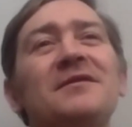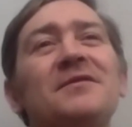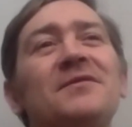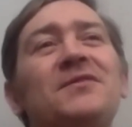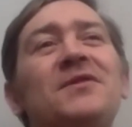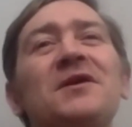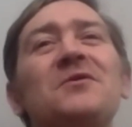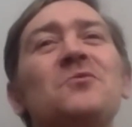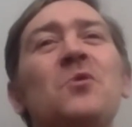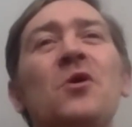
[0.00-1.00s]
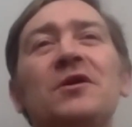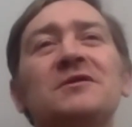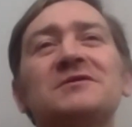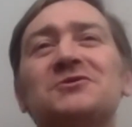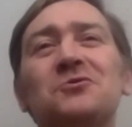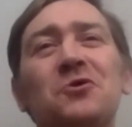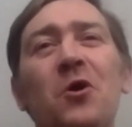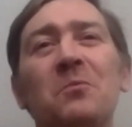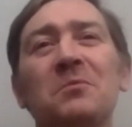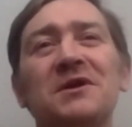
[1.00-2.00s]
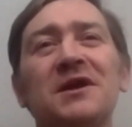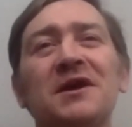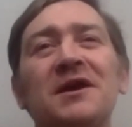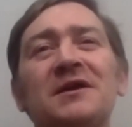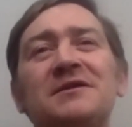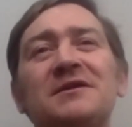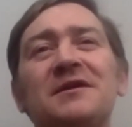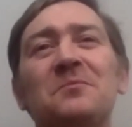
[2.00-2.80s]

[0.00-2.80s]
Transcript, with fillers: They weren't so complicated,